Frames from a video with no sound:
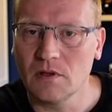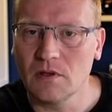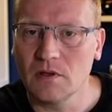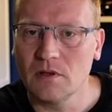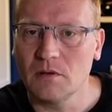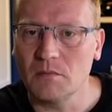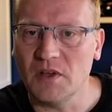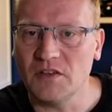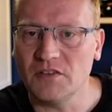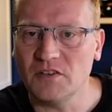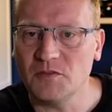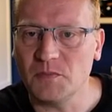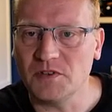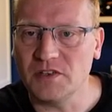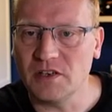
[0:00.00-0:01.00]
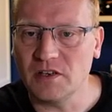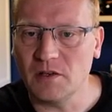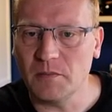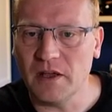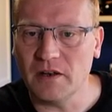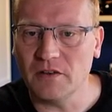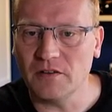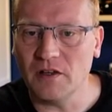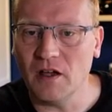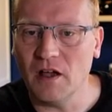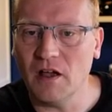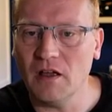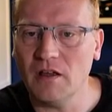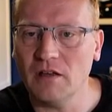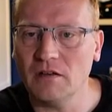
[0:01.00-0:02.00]
message, particular matter is
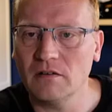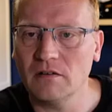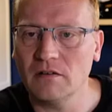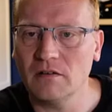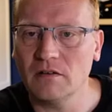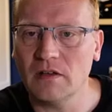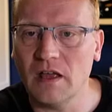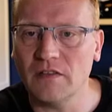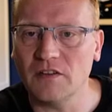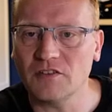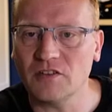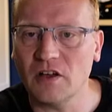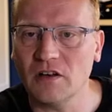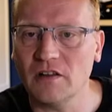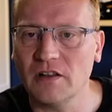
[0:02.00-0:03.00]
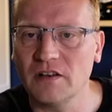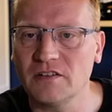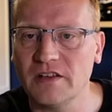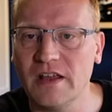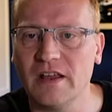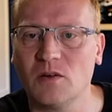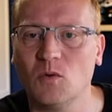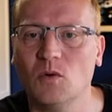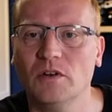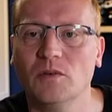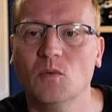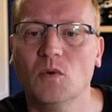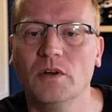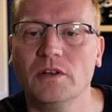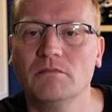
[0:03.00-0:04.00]
high, and the title of that is air quality
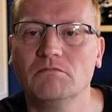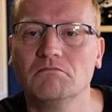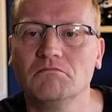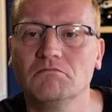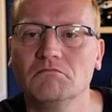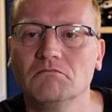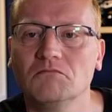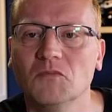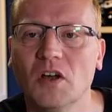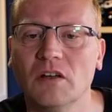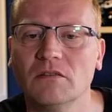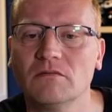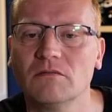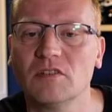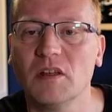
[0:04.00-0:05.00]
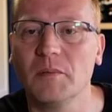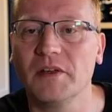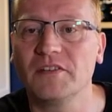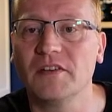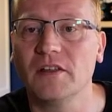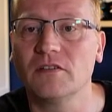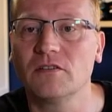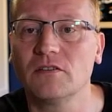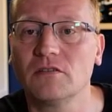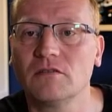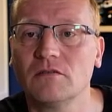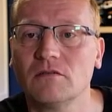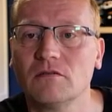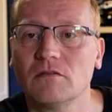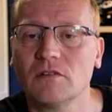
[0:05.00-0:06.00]
warning. Right, so that makes sense.
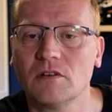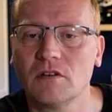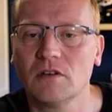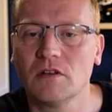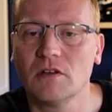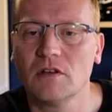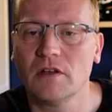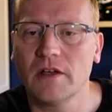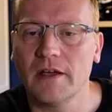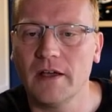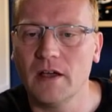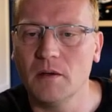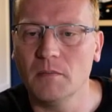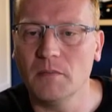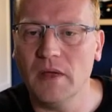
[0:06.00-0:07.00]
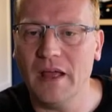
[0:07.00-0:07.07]
And